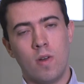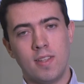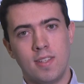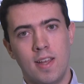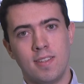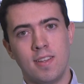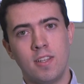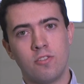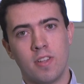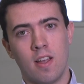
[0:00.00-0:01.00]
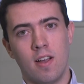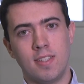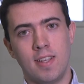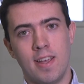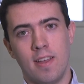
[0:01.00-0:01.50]
Well, it's an interesting
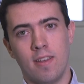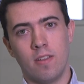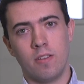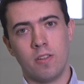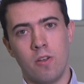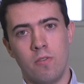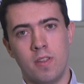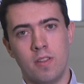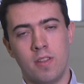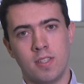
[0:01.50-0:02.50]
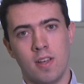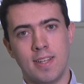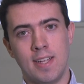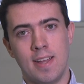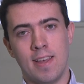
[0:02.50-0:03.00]
idea, you know, this
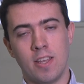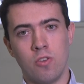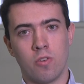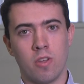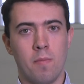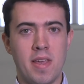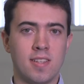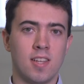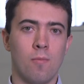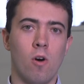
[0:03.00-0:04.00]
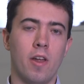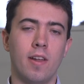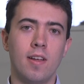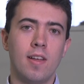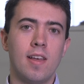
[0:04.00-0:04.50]
idea that you can meet
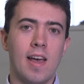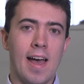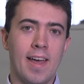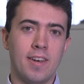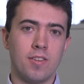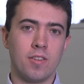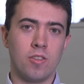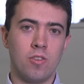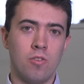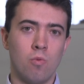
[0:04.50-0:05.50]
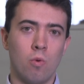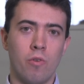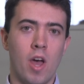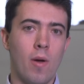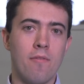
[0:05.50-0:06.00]
someone and you will
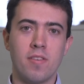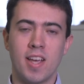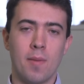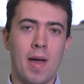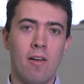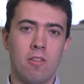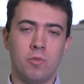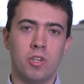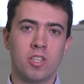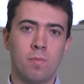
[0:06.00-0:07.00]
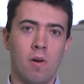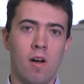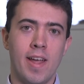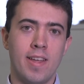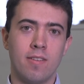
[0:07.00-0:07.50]
know everything about them just
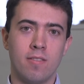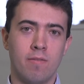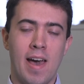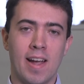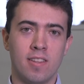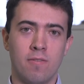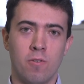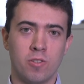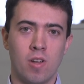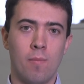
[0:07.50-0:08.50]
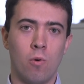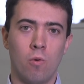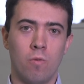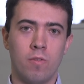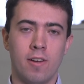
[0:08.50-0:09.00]
by the fact that, for
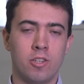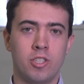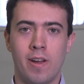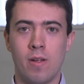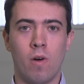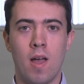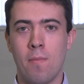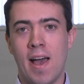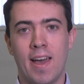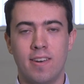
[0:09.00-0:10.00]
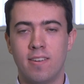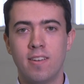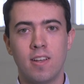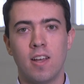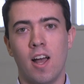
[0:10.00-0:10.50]
example, they're a straight white man,
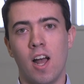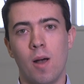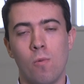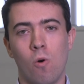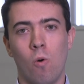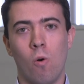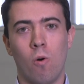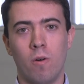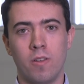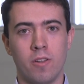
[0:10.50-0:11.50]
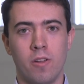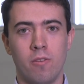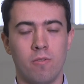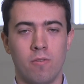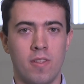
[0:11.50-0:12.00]
or, you
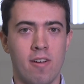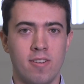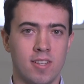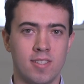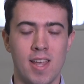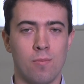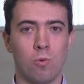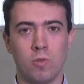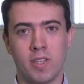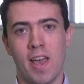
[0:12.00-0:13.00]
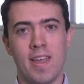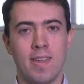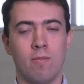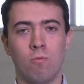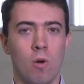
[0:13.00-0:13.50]
know, that they're a disabled
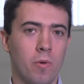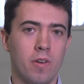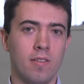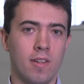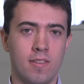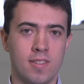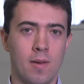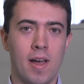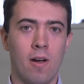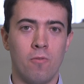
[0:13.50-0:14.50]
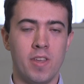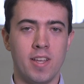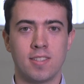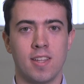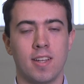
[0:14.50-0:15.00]
gay woman, that somehow
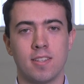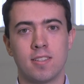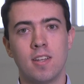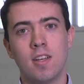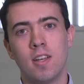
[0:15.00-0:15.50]
these things